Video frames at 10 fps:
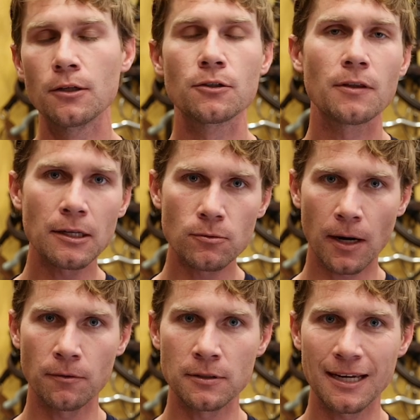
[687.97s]
So that's what
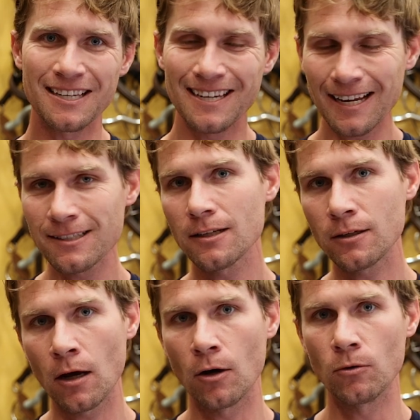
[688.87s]
I would say. Get to
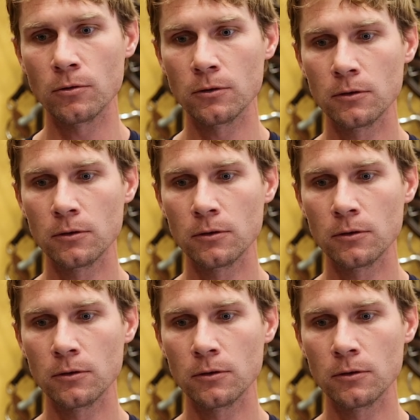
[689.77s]
know